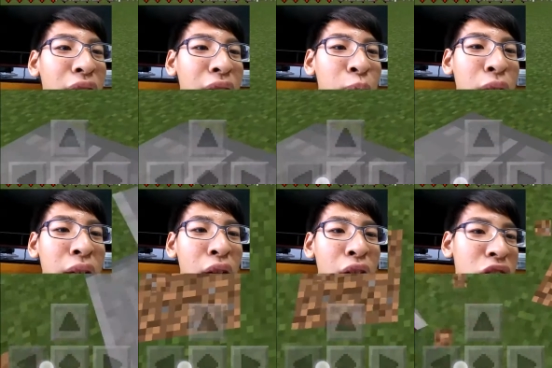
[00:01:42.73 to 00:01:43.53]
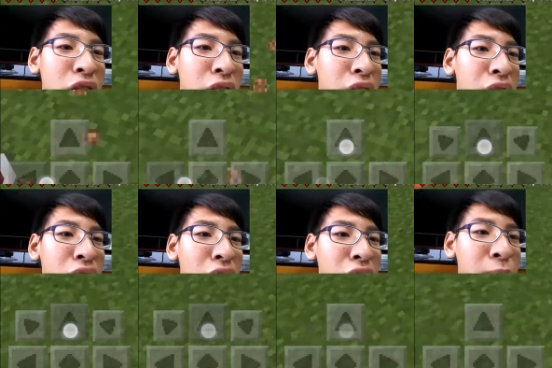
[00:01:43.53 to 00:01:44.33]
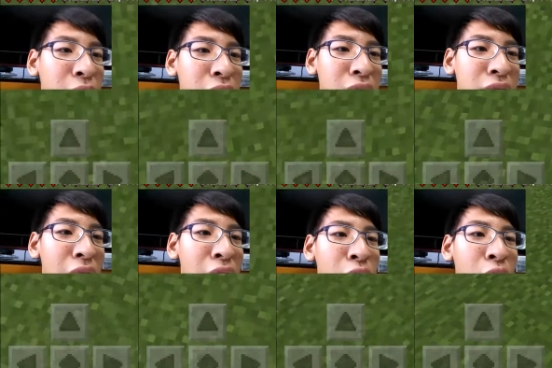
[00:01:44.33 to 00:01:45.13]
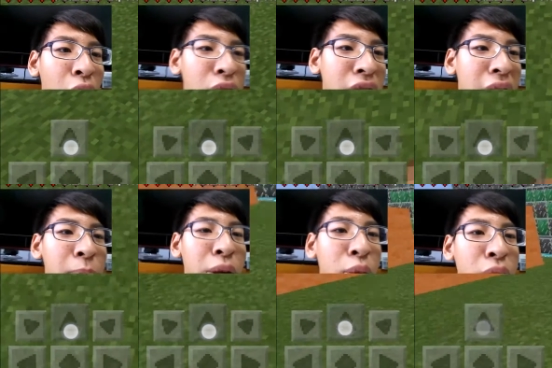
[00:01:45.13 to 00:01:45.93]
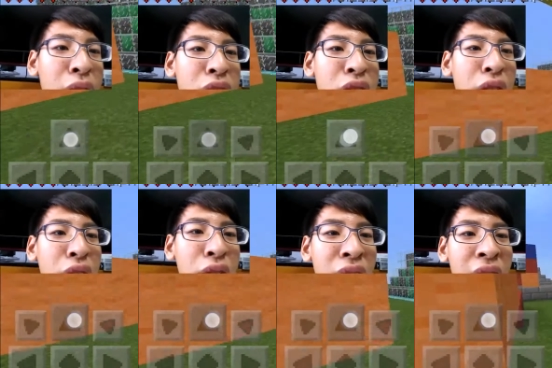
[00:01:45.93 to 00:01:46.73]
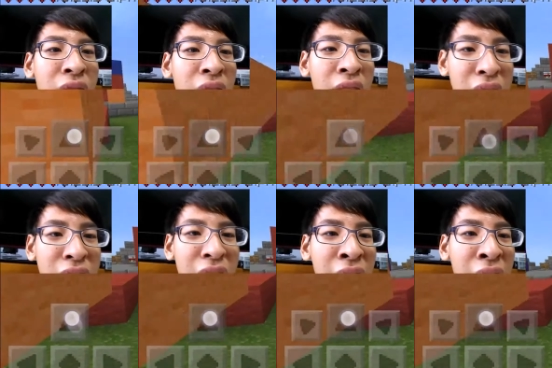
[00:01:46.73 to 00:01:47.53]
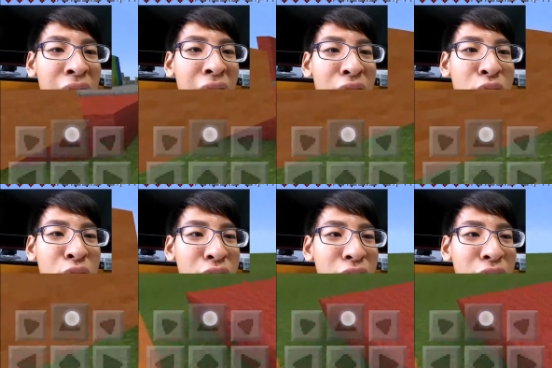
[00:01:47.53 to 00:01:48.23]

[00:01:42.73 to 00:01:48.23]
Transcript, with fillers: We did not cheat. Trust me. This I don't know how this end up here. We didn't cheat. There's nothing under there. Trust me.